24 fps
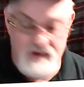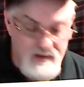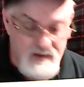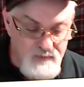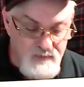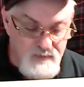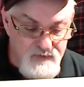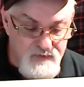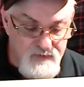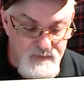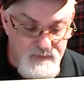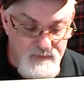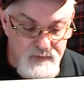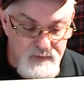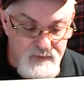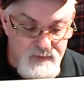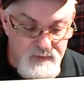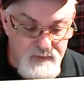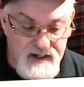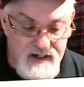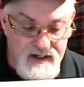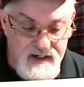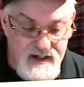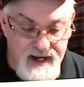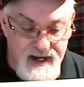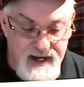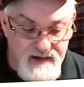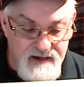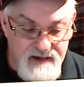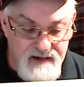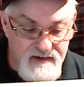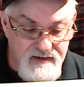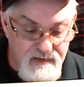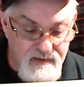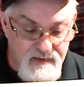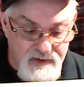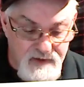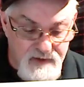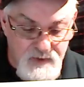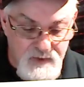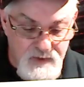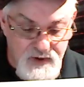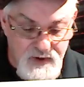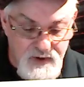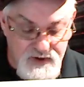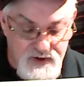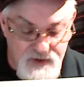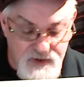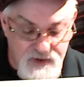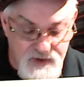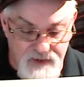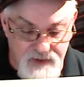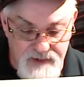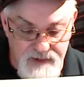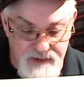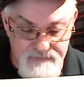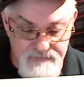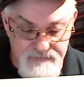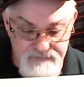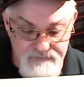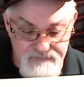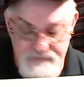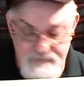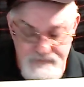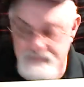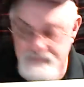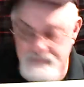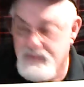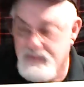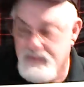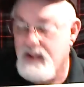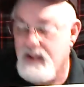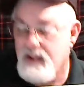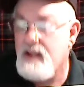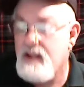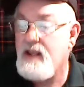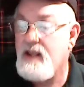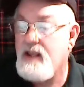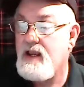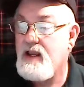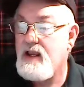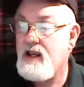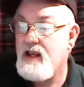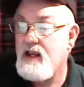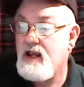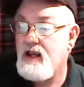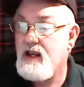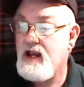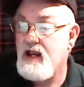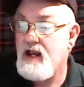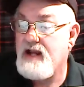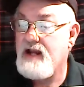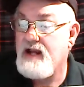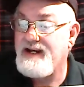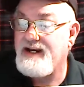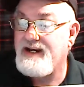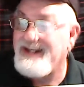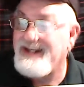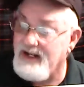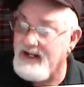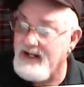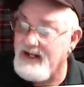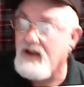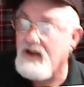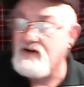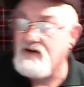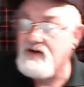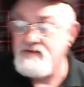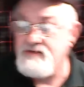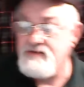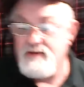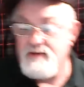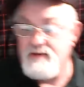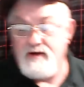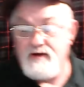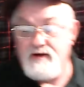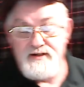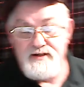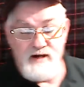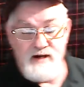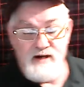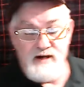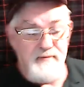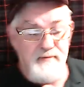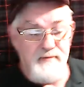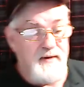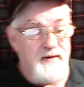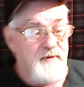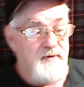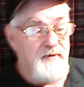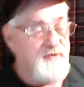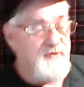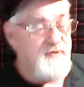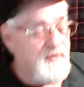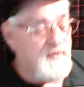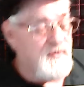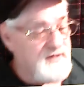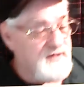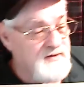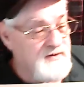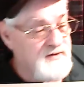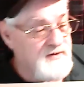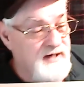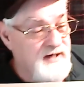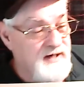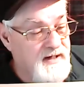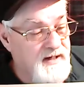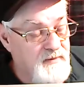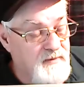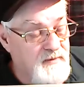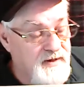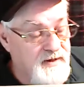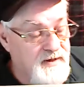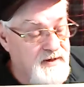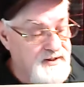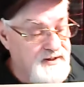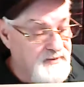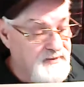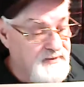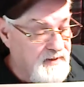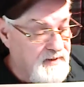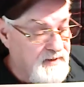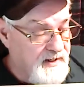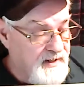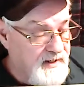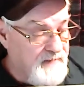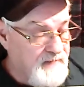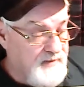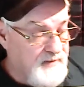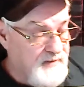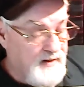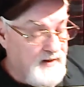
with a beer keg on my one shoulder and a little oxy bottle. It's not a big one, Tony. It's only a little one. It's the one of them,